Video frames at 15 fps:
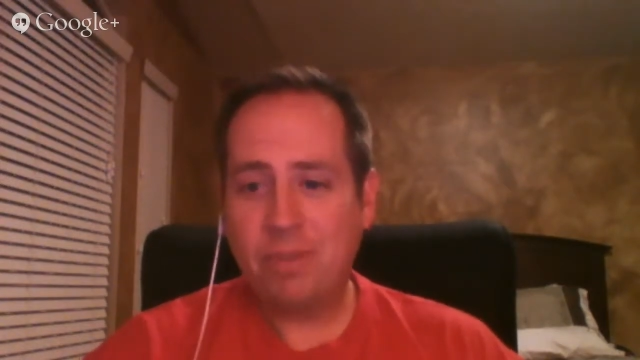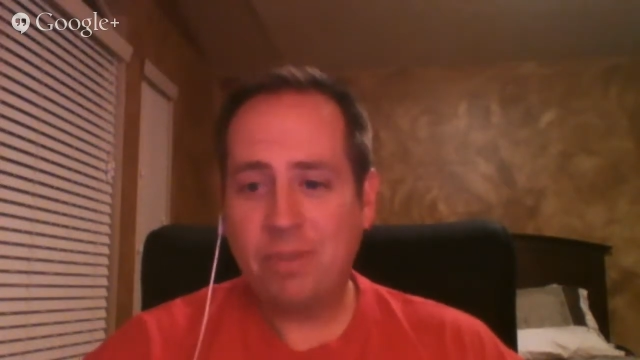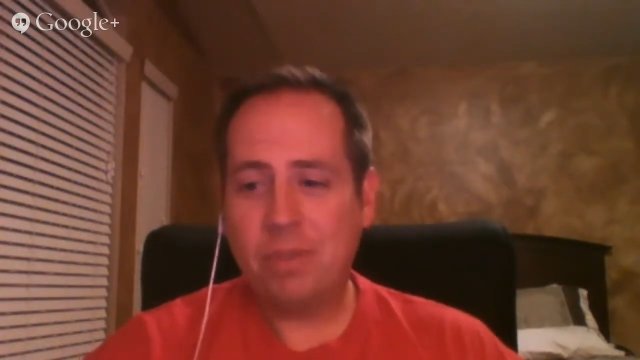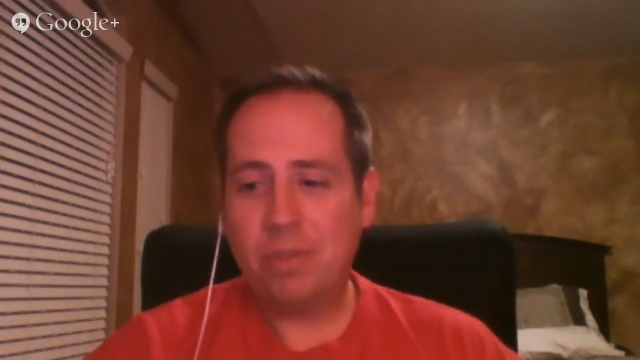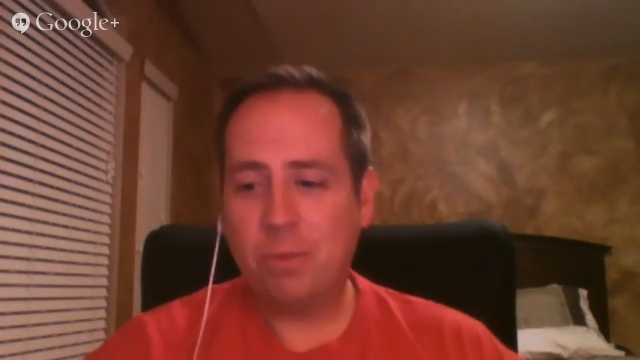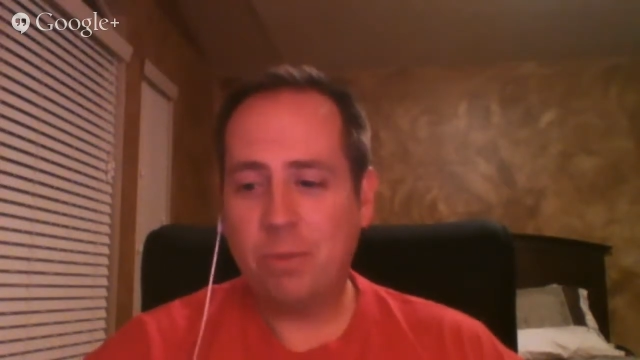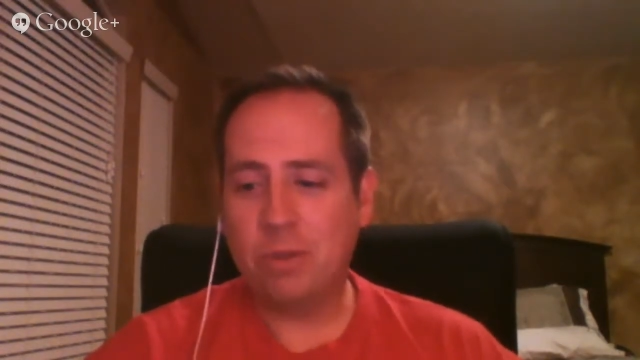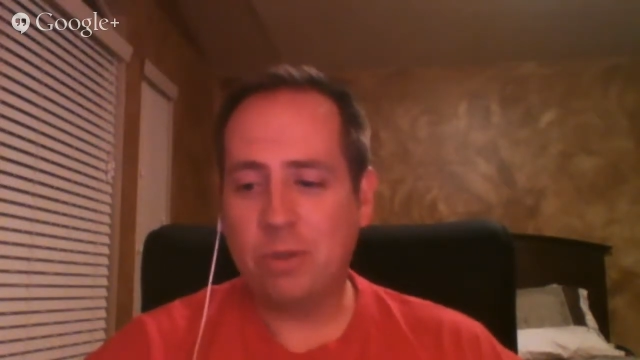
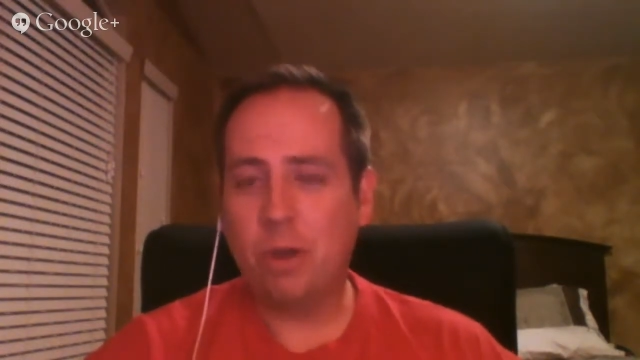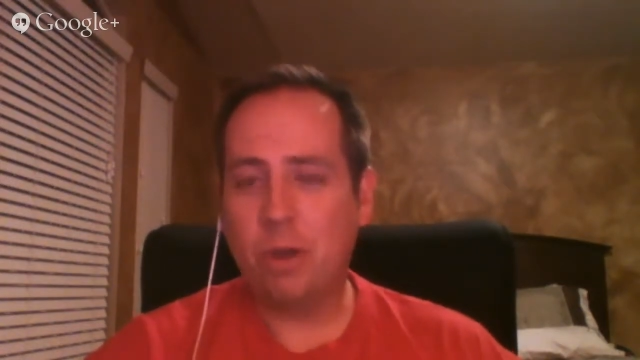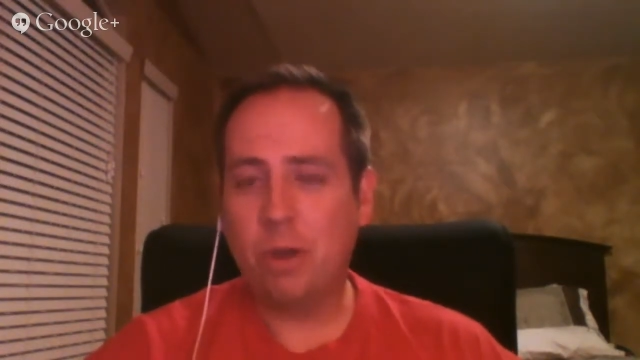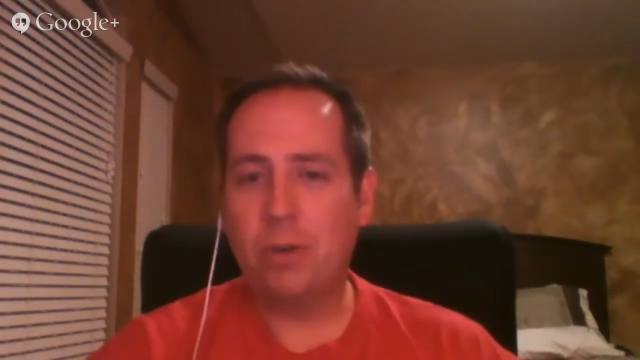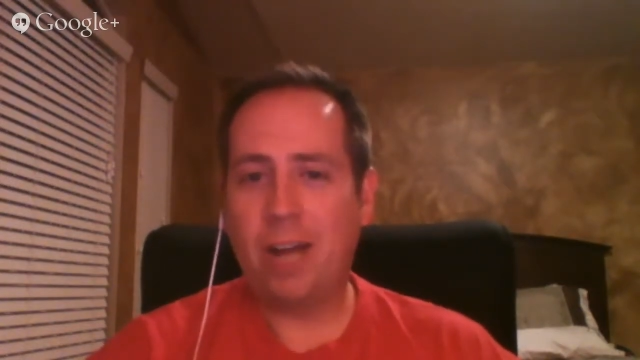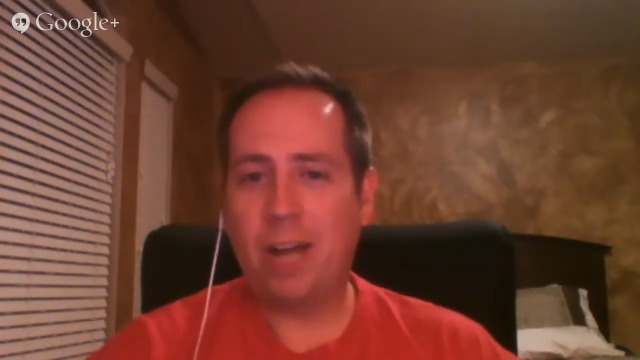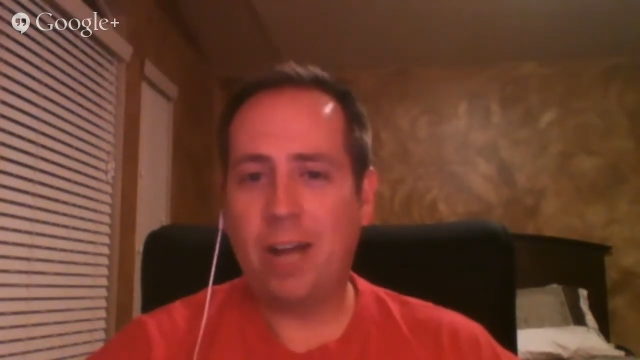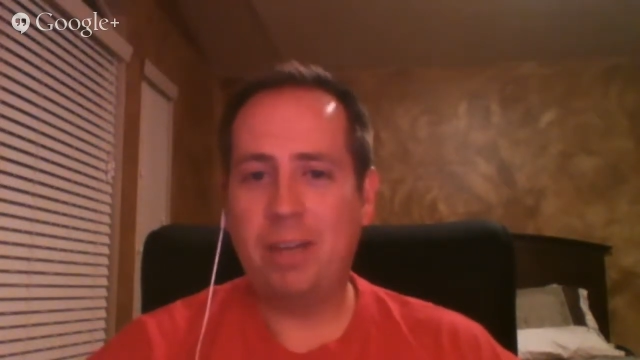was
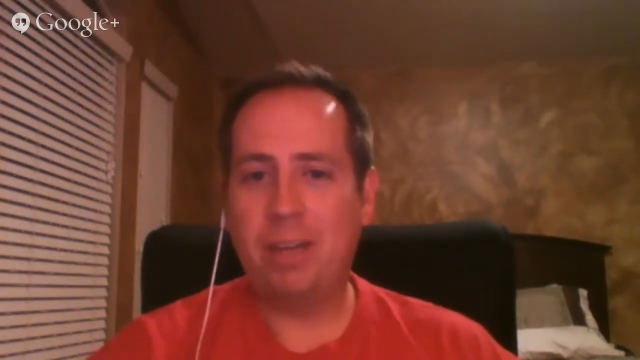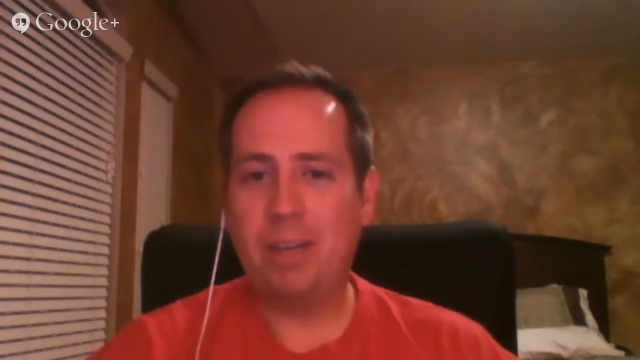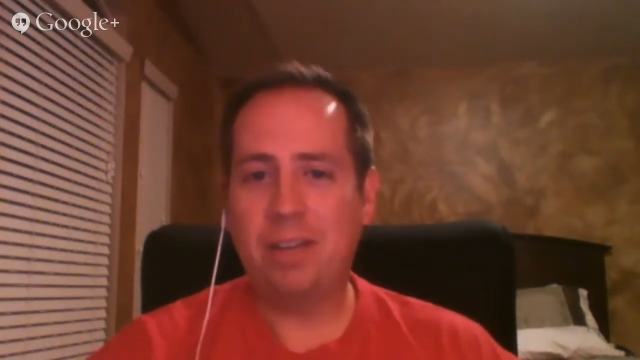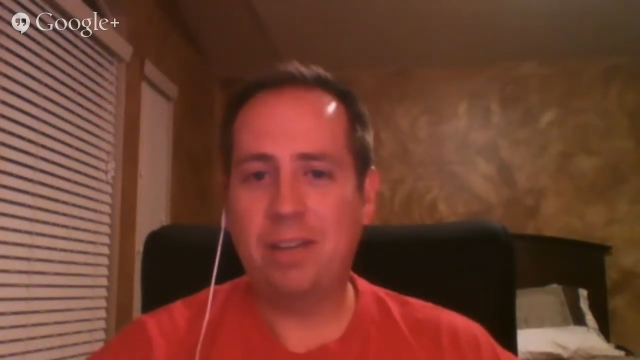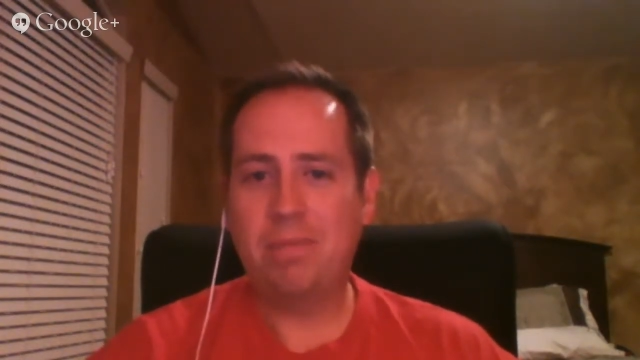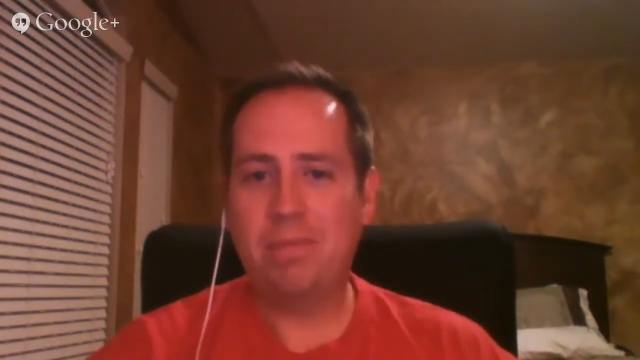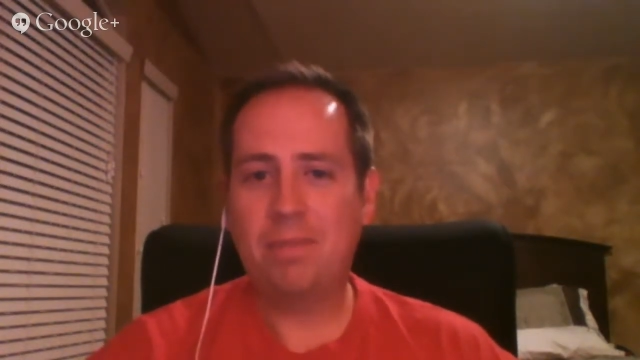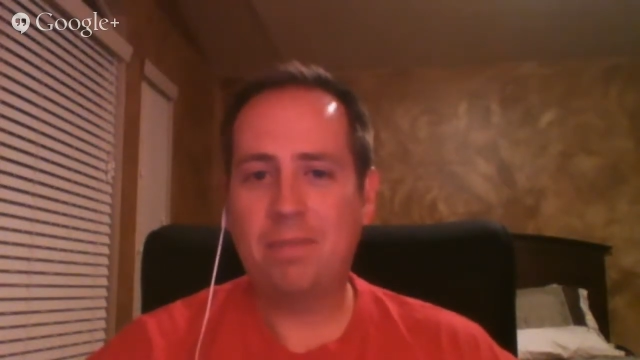overhyping
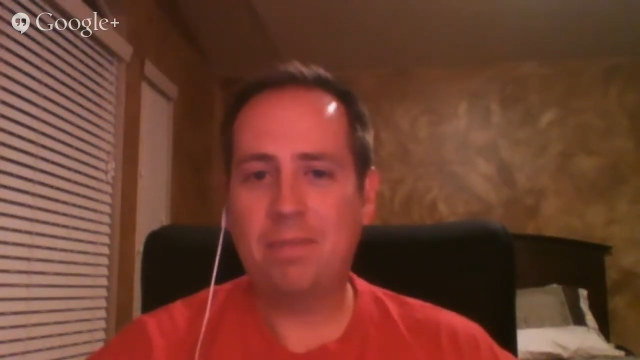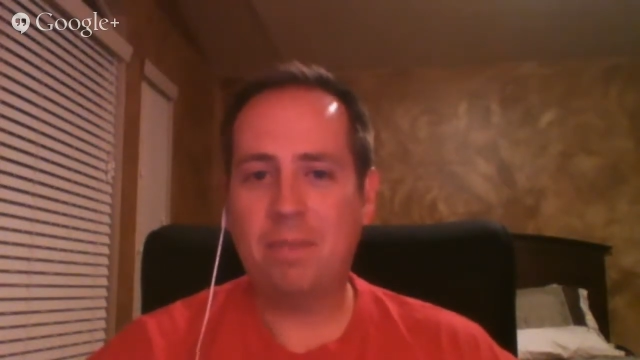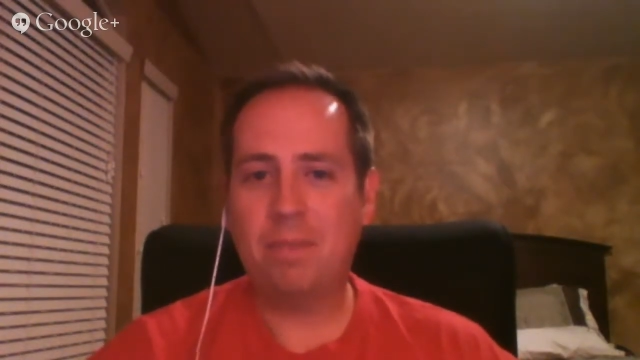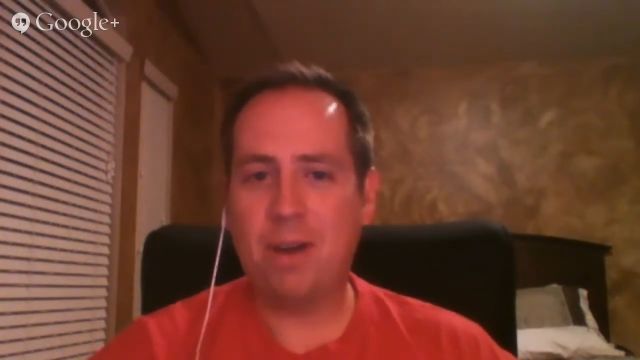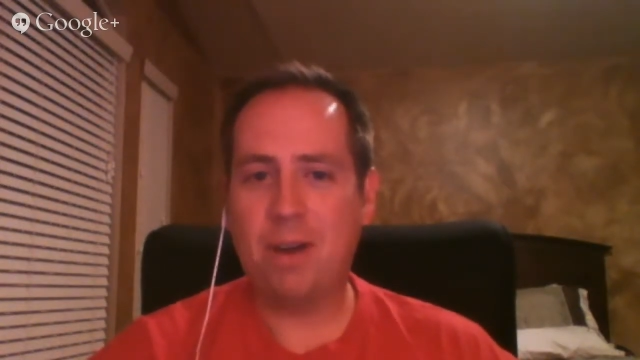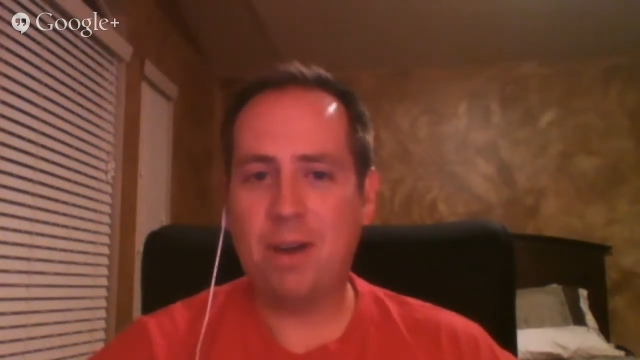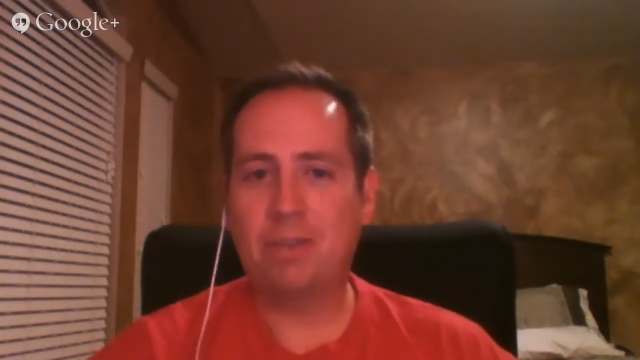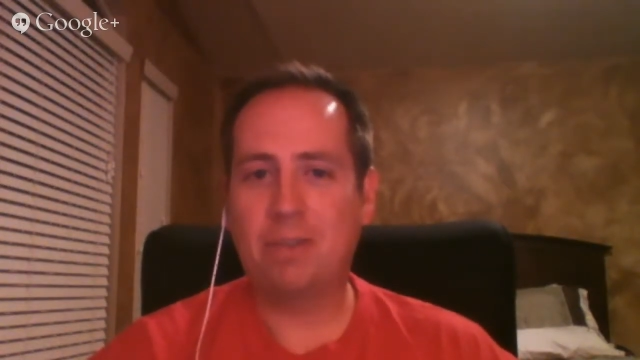the
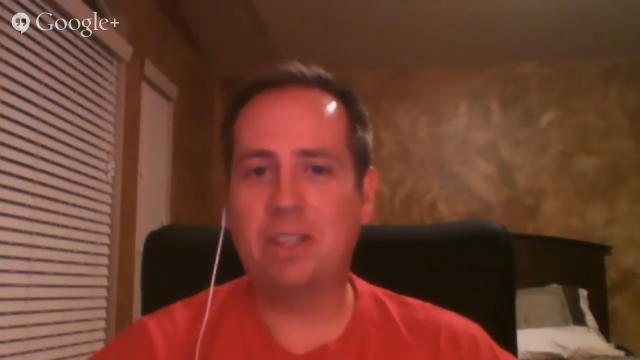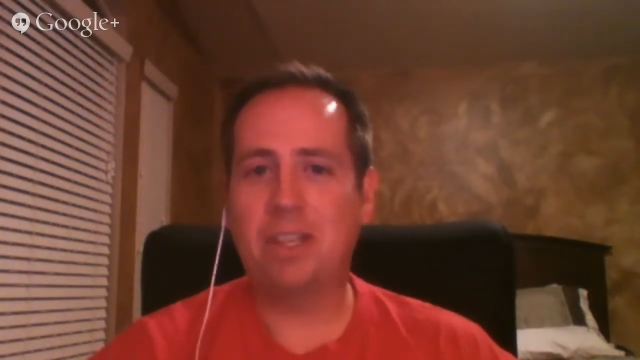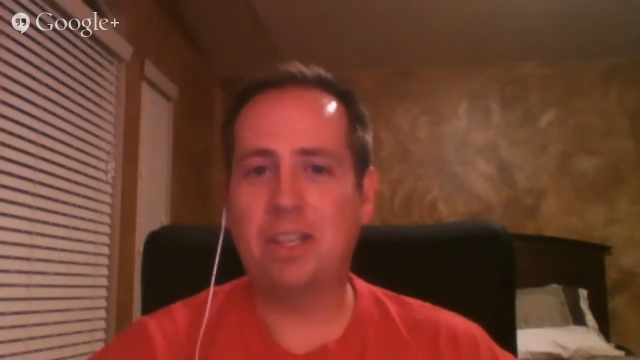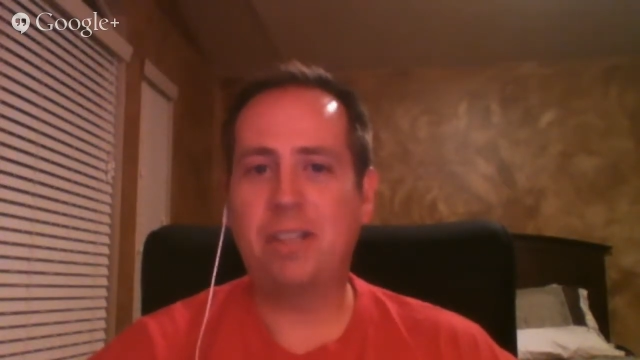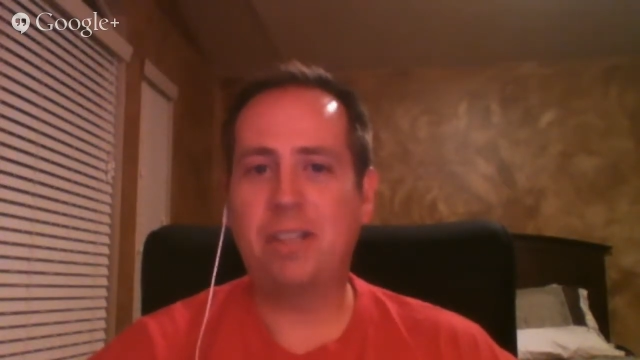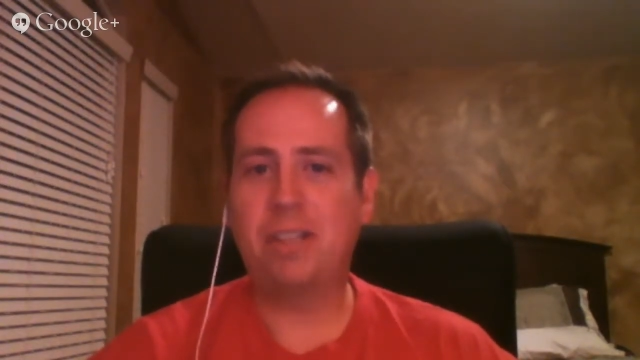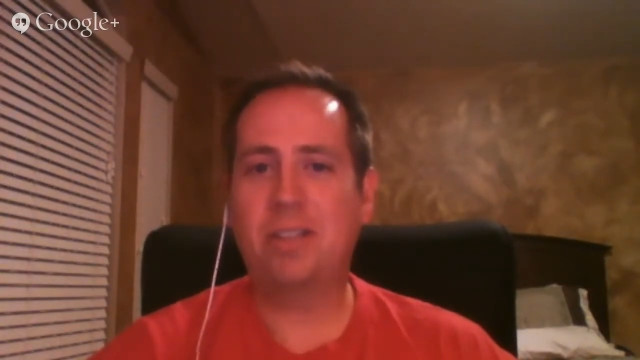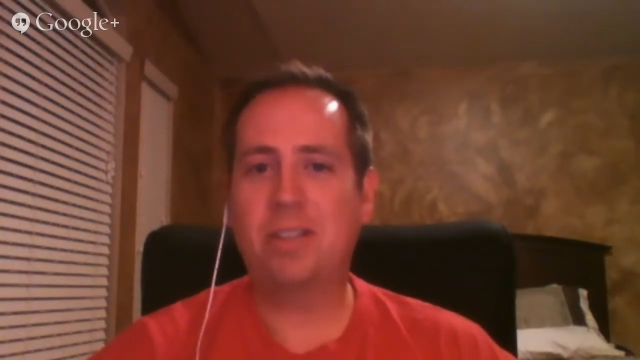models in
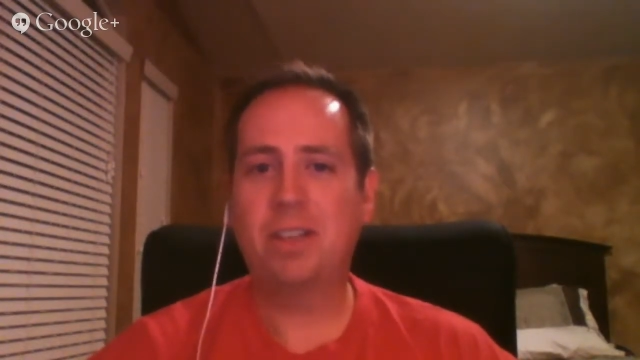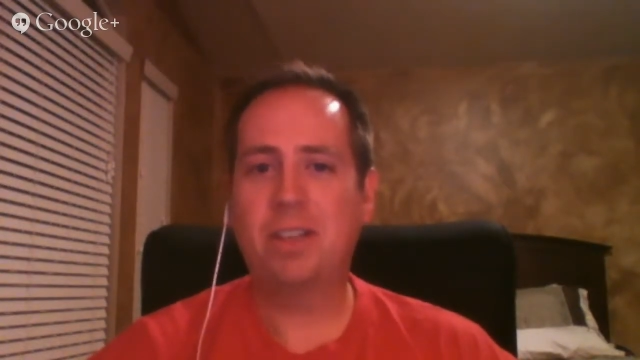these.